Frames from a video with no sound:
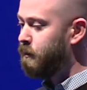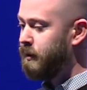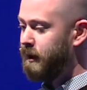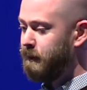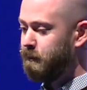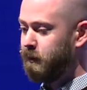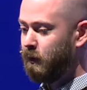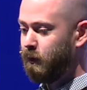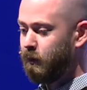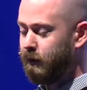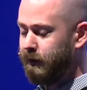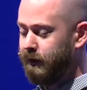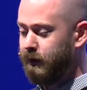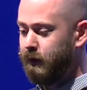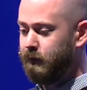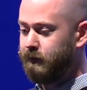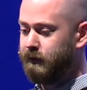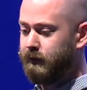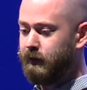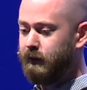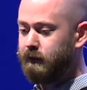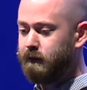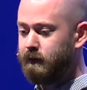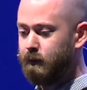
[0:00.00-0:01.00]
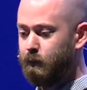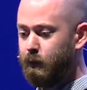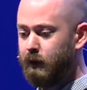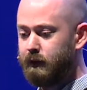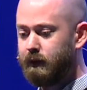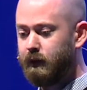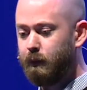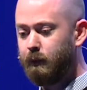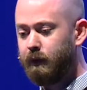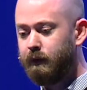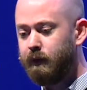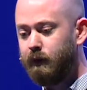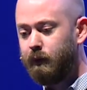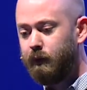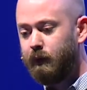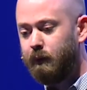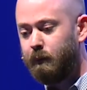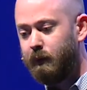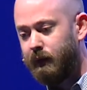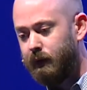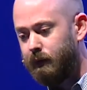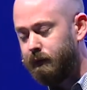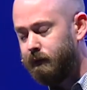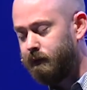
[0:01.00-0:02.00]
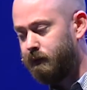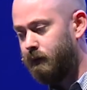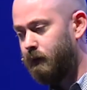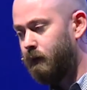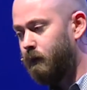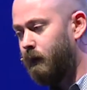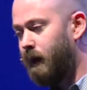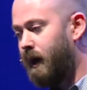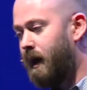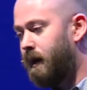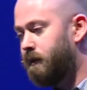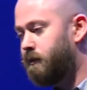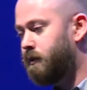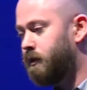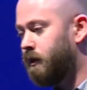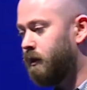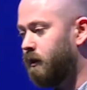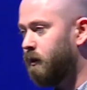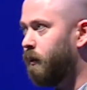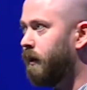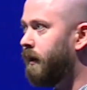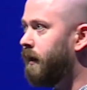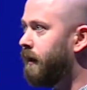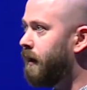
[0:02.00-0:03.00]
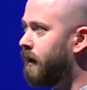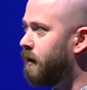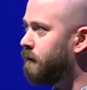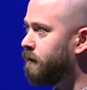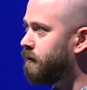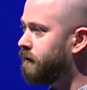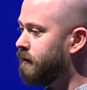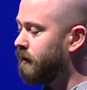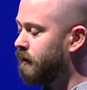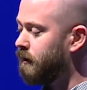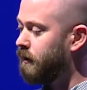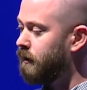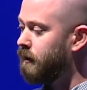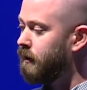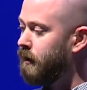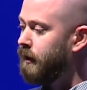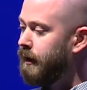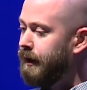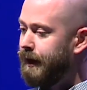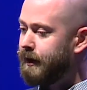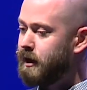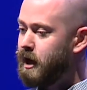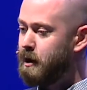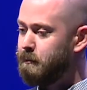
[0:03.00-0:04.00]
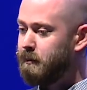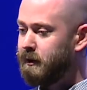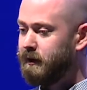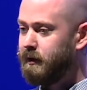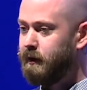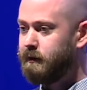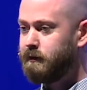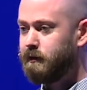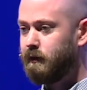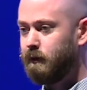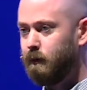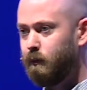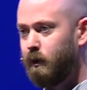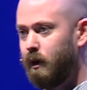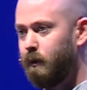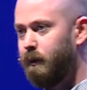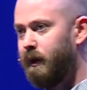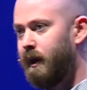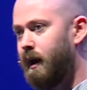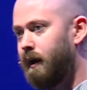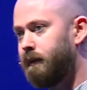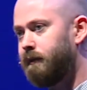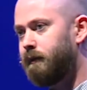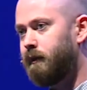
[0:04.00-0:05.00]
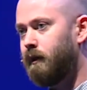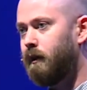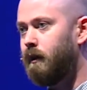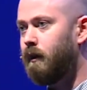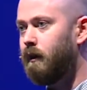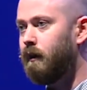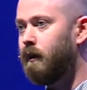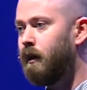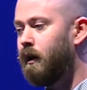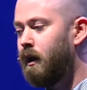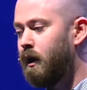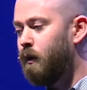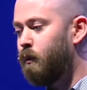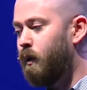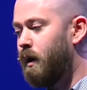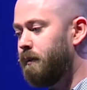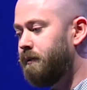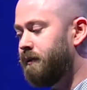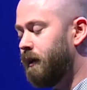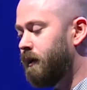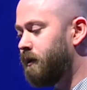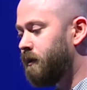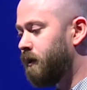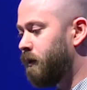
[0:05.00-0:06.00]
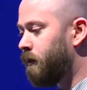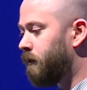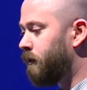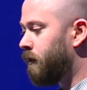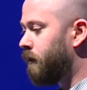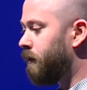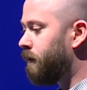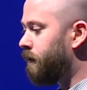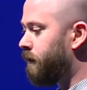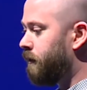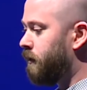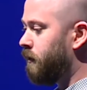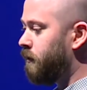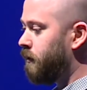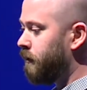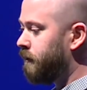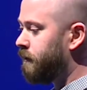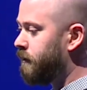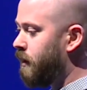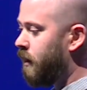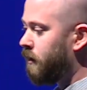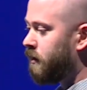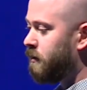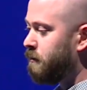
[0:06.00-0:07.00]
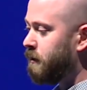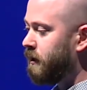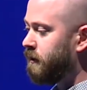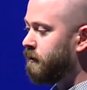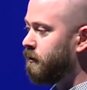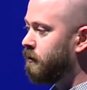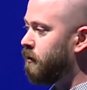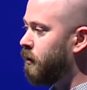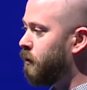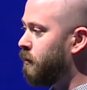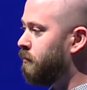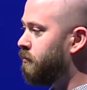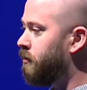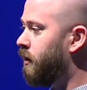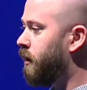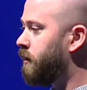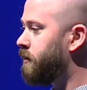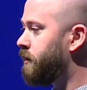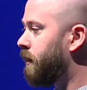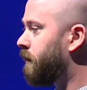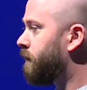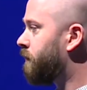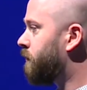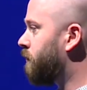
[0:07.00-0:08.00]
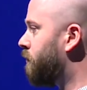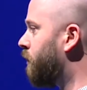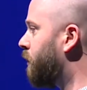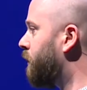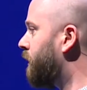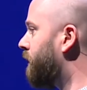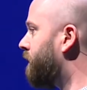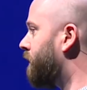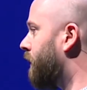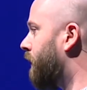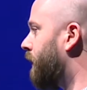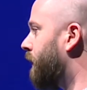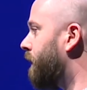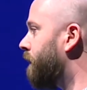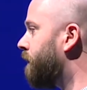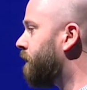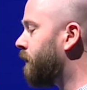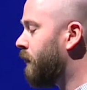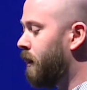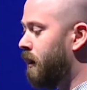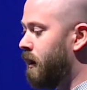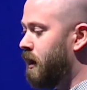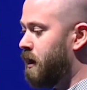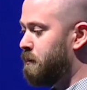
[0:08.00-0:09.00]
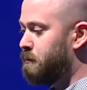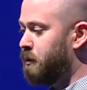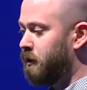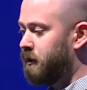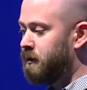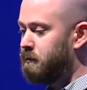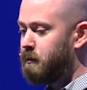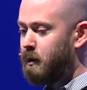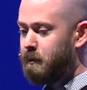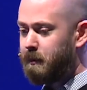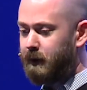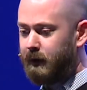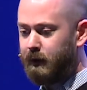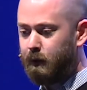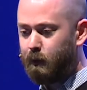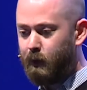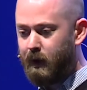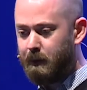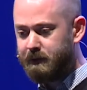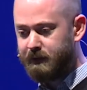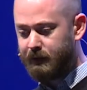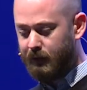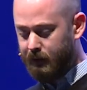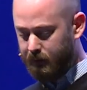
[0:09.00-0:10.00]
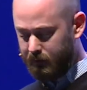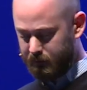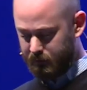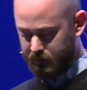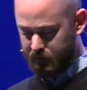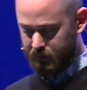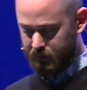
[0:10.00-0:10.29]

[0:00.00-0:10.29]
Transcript: people were using this and what they were doing with it. So last year, we announced a, a competition where we asked our website users to just document their own projects, their own designs, and put them up on the website.